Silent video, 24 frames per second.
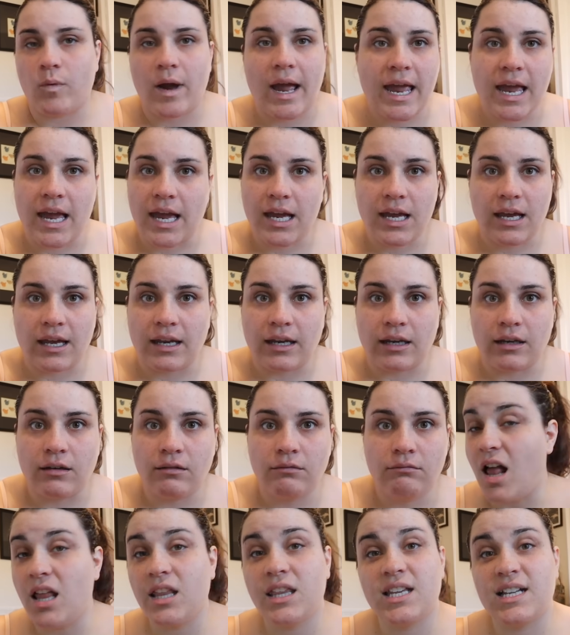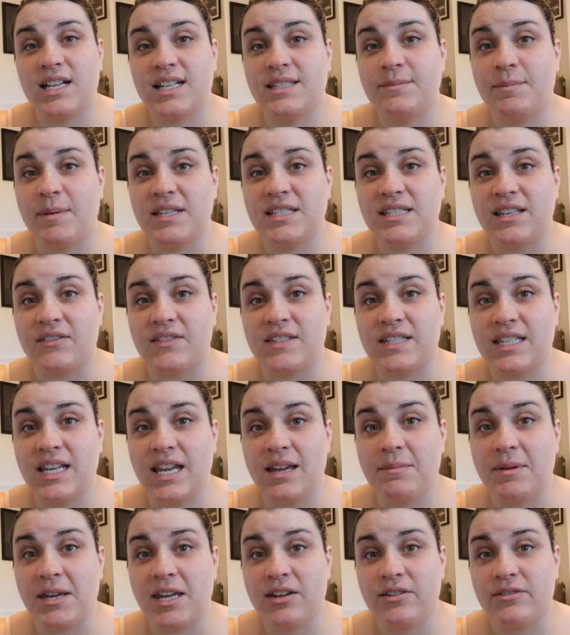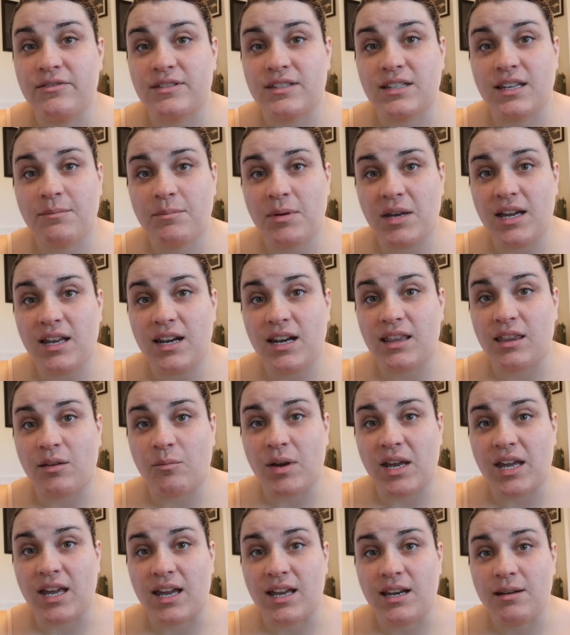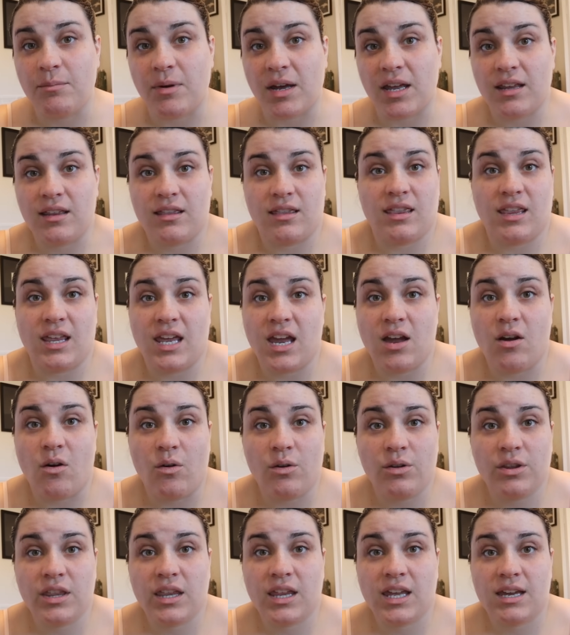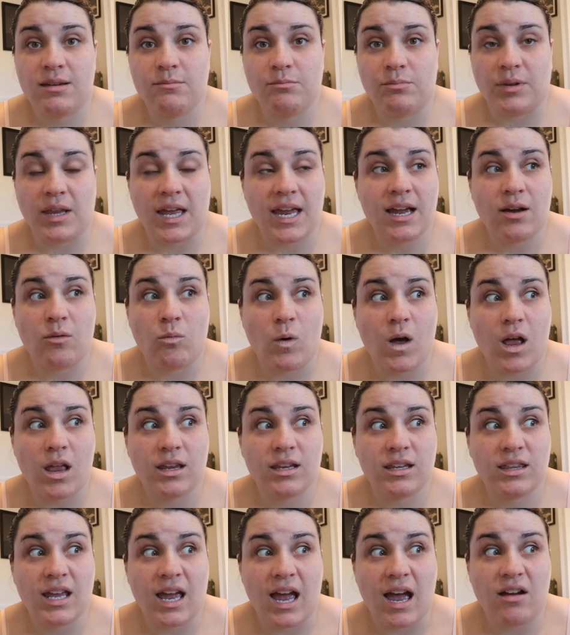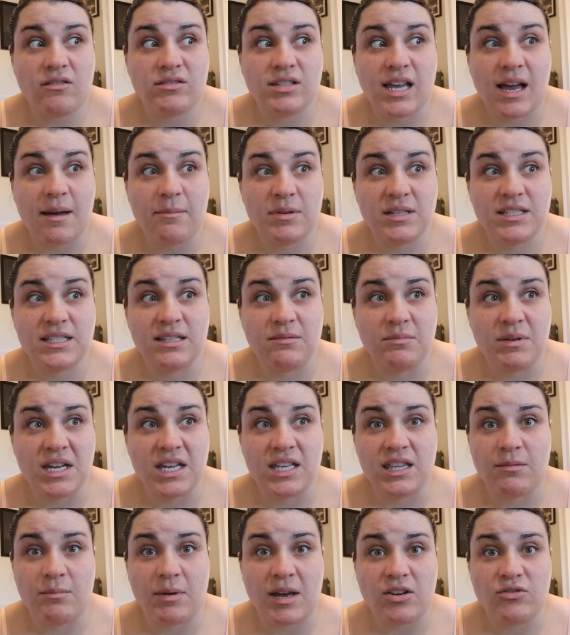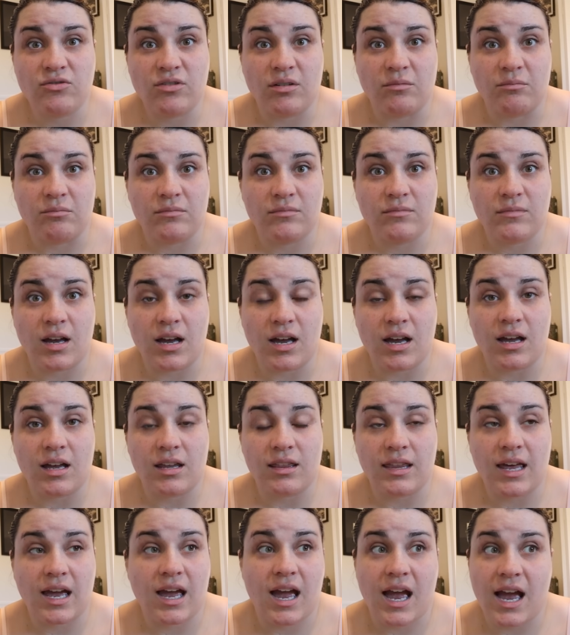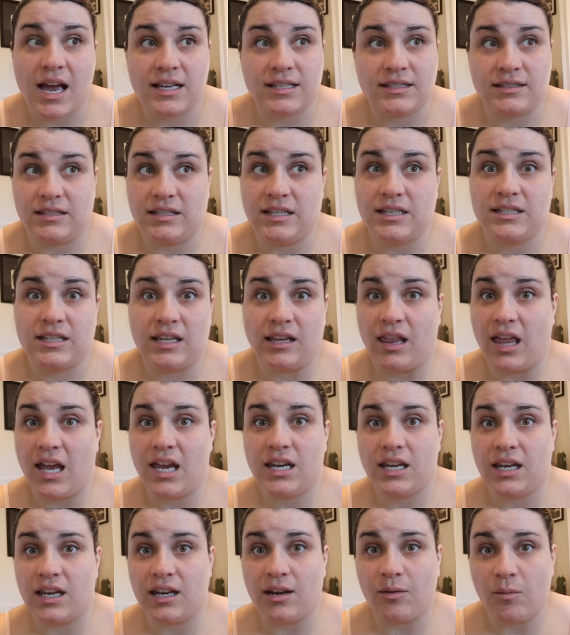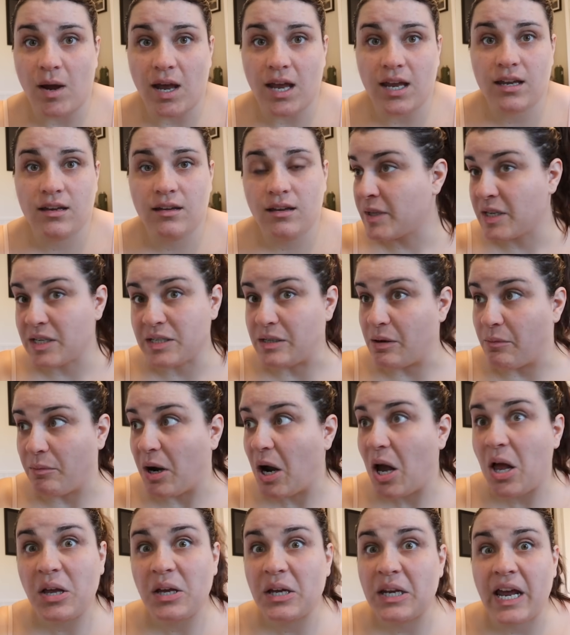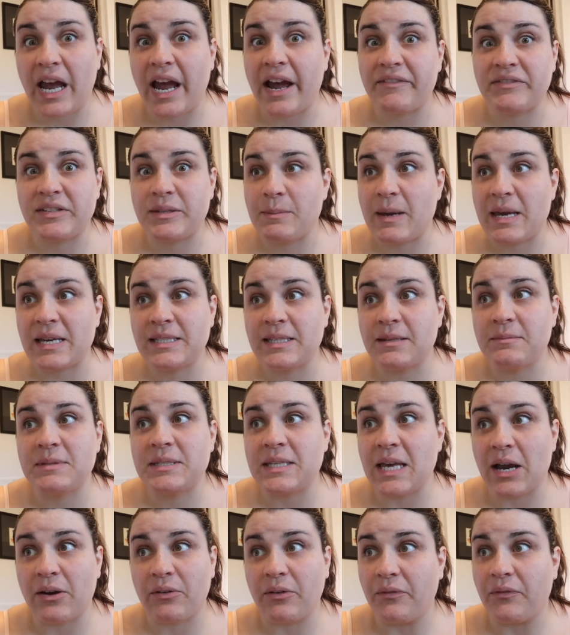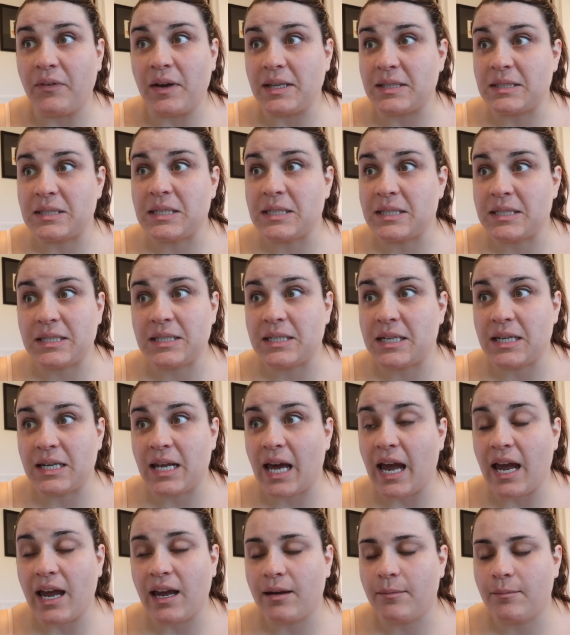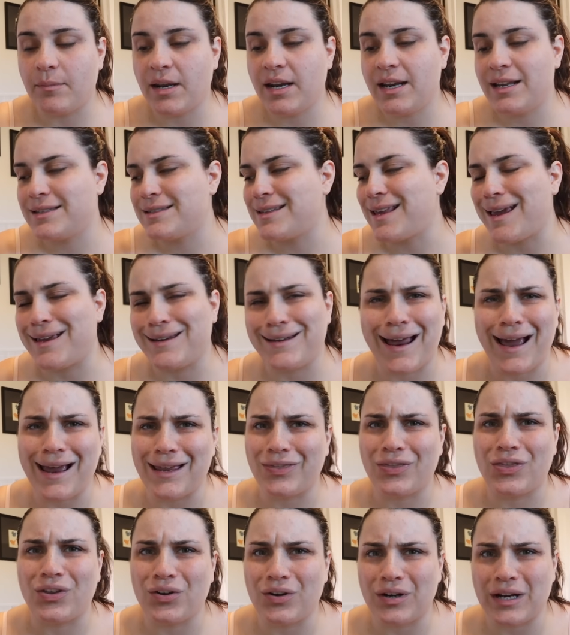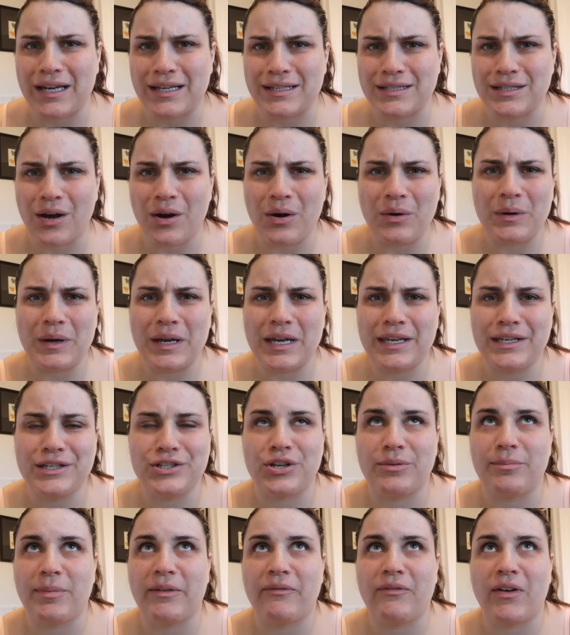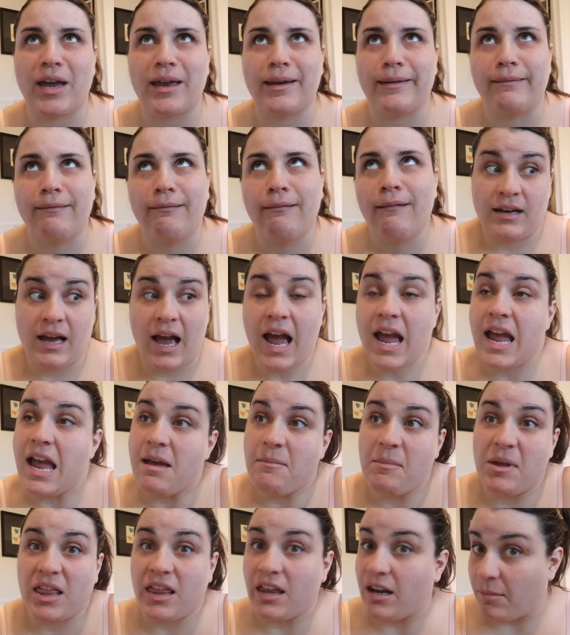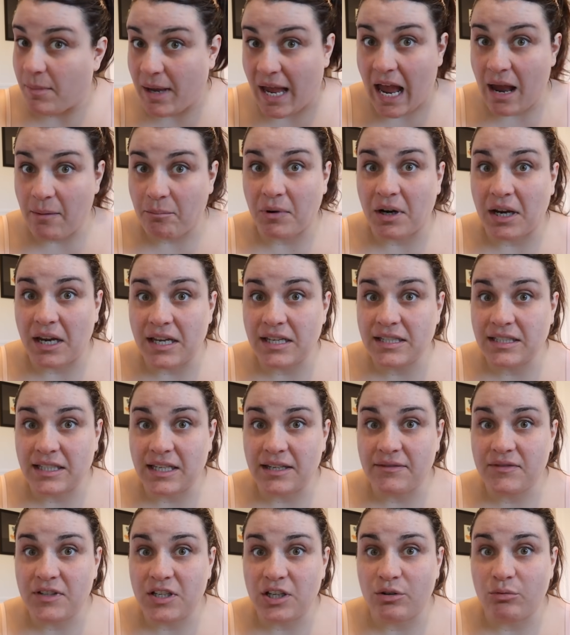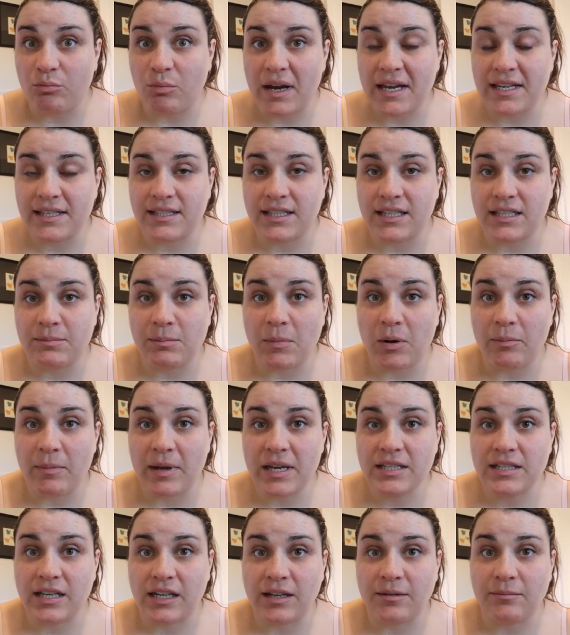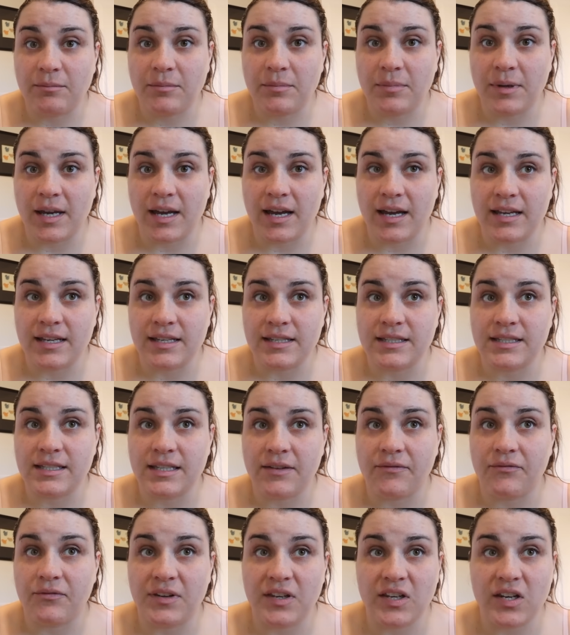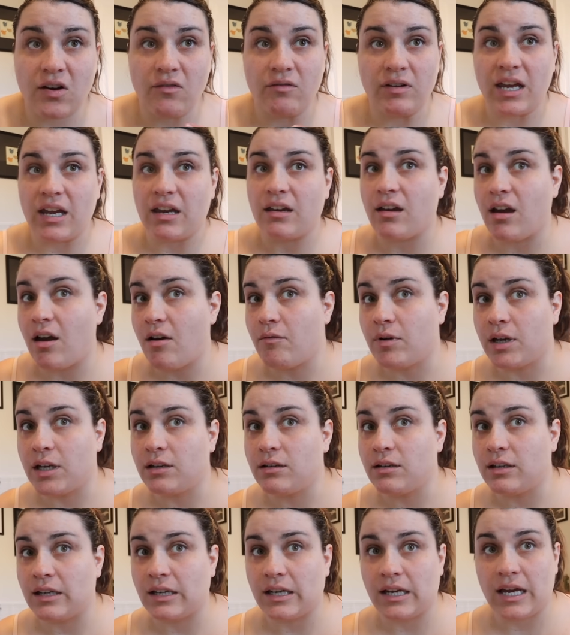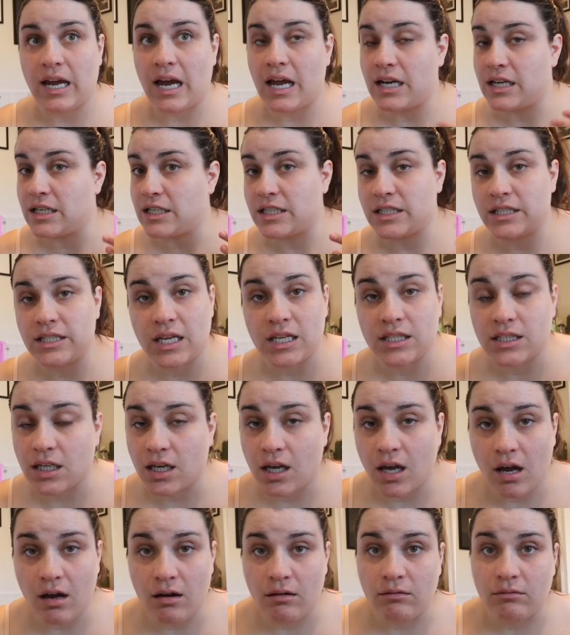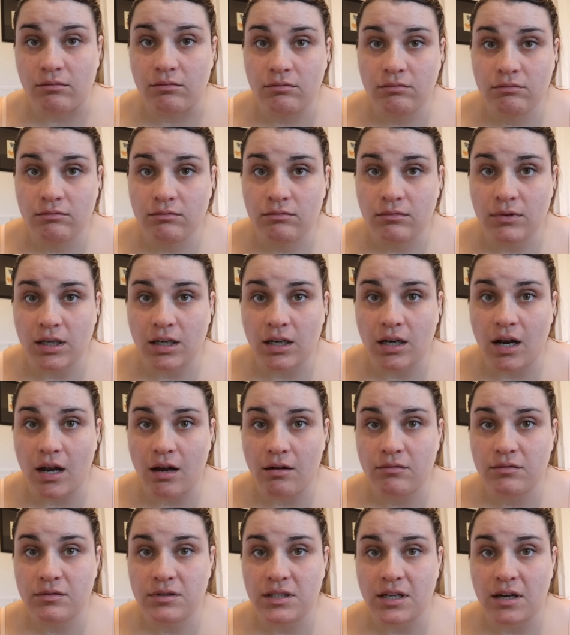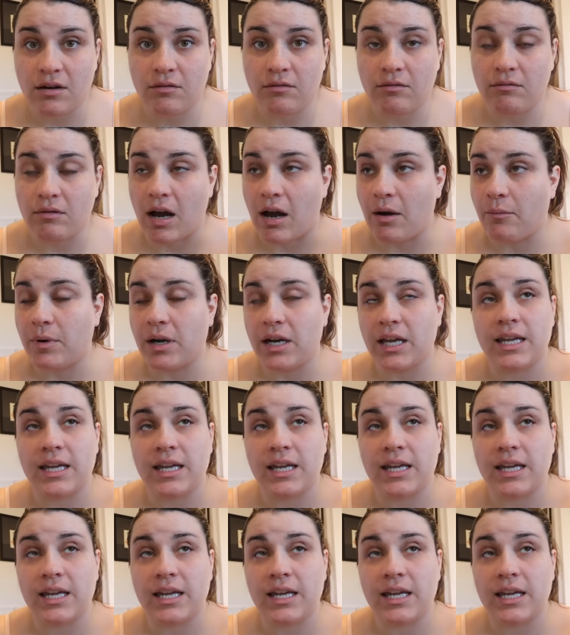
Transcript: weigh in all the expense of Stevie, who's sleeping in at the weekend, but the only blank wall in the house happens to be in the bedroom. That has decent lighting anyway. So we're all gonna have to make some sacrifices today. But it's like 9:30, so he should be fine. I am a little bit apprehensive to waste this momentum, because if you don't get going, it kind of just doesn't go, you know? So I want to